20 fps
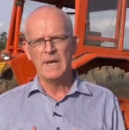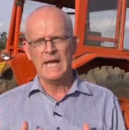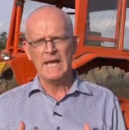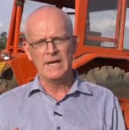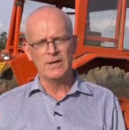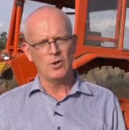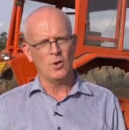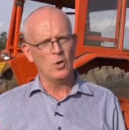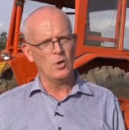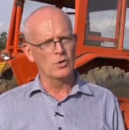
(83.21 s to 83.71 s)

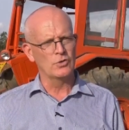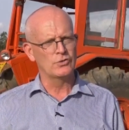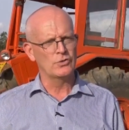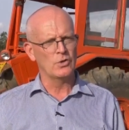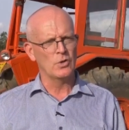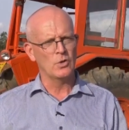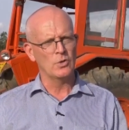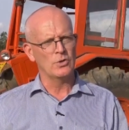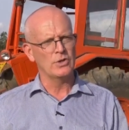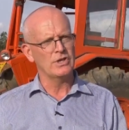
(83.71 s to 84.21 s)
And
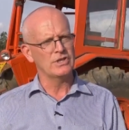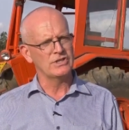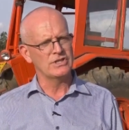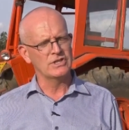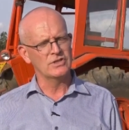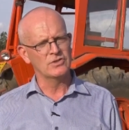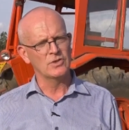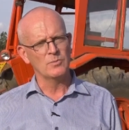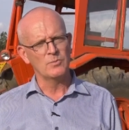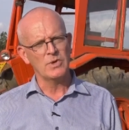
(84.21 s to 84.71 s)
also the
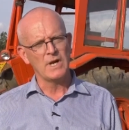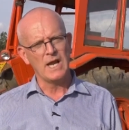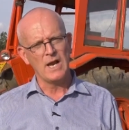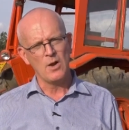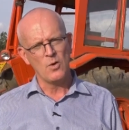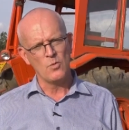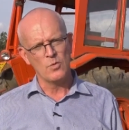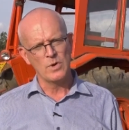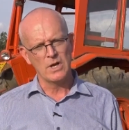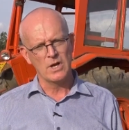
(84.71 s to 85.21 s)
chisel
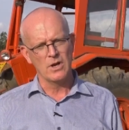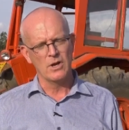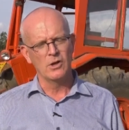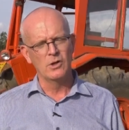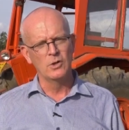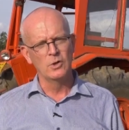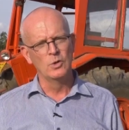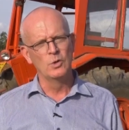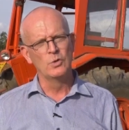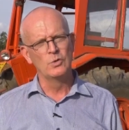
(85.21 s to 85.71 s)
plow will
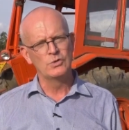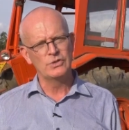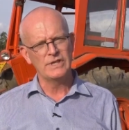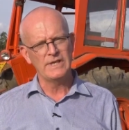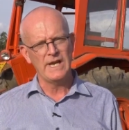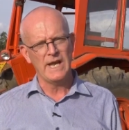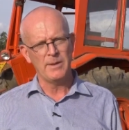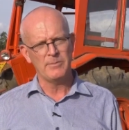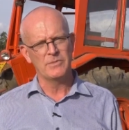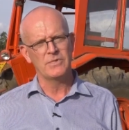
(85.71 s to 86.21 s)

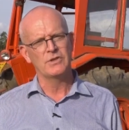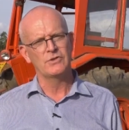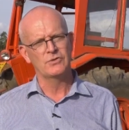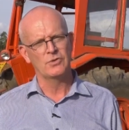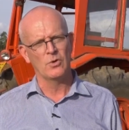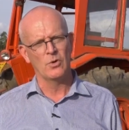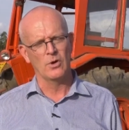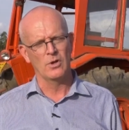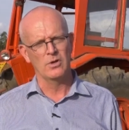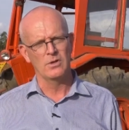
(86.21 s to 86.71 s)
loosen up the
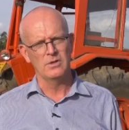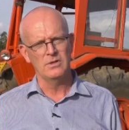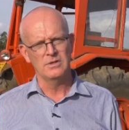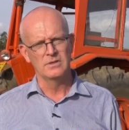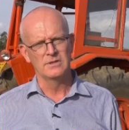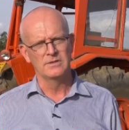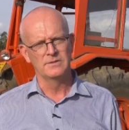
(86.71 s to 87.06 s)
soil